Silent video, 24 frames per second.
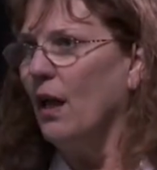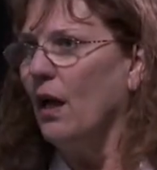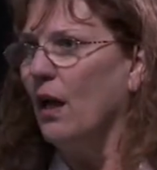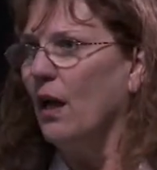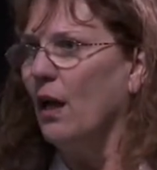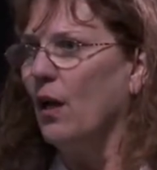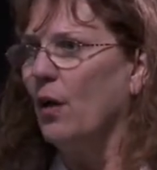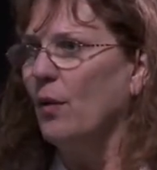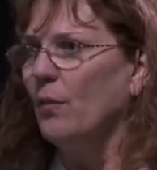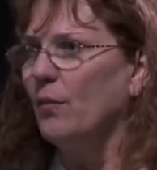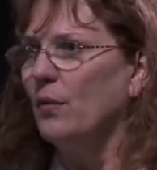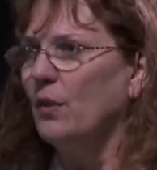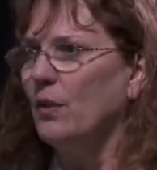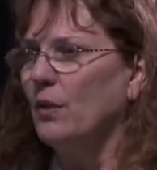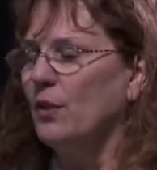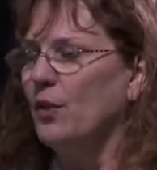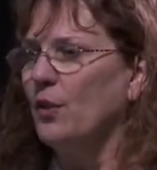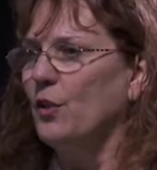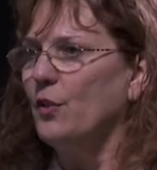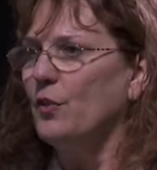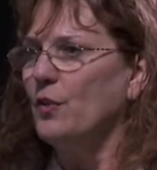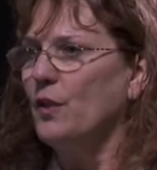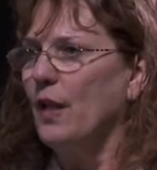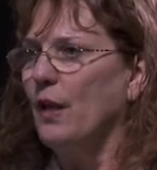
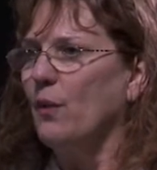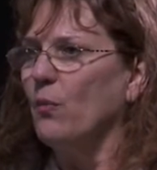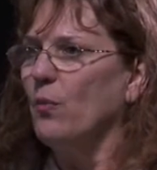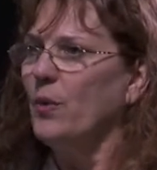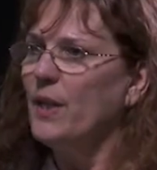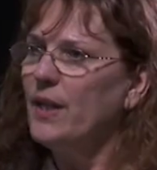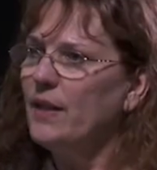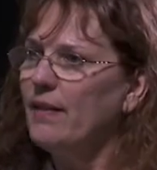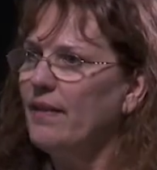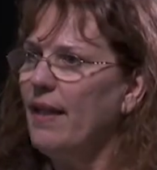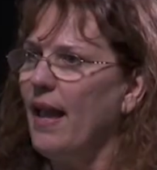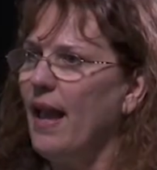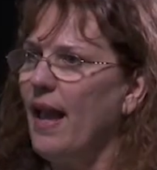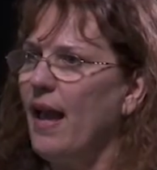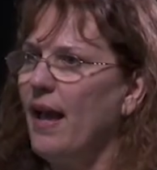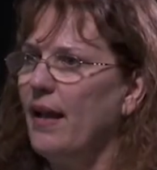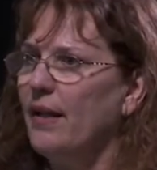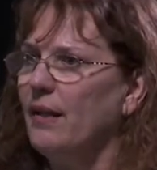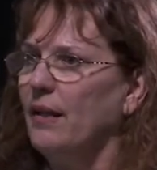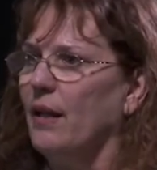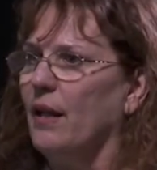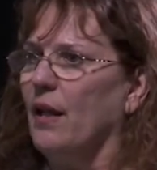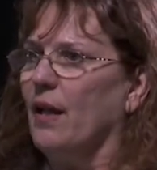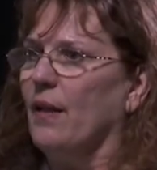they read that,